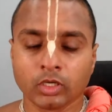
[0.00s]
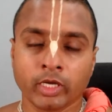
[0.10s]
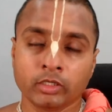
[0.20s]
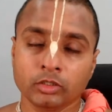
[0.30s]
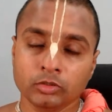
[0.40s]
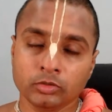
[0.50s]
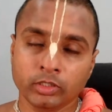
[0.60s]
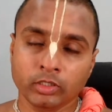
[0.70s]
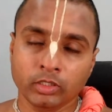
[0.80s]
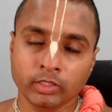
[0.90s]
and
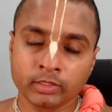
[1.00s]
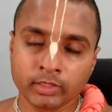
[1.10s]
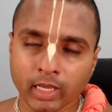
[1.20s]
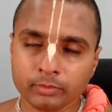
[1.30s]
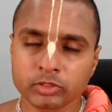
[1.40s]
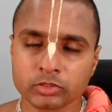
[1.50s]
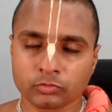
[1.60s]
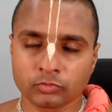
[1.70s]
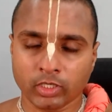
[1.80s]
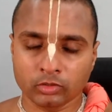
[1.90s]
in the absence
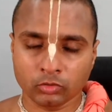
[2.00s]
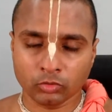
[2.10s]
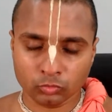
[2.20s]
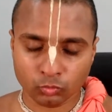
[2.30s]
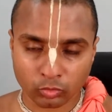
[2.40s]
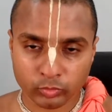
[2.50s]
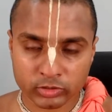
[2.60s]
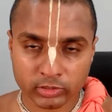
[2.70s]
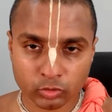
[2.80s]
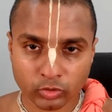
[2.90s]
of that, now, what we
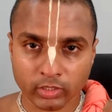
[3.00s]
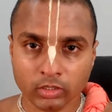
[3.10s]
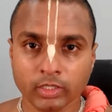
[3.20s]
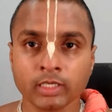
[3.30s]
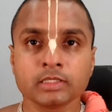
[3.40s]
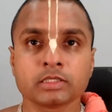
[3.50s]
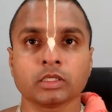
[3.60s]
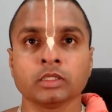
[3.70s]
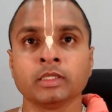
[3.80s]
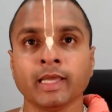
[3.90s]
see today is
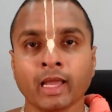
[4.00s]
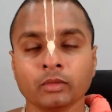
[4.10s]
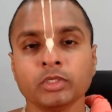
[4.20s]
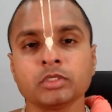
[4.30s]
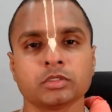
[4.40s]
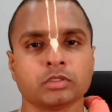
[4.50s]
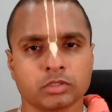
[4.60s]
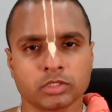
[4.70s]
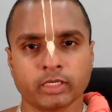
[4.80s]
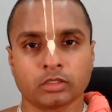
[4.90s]
they administer the
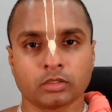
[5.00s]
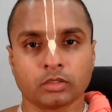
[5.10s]
state,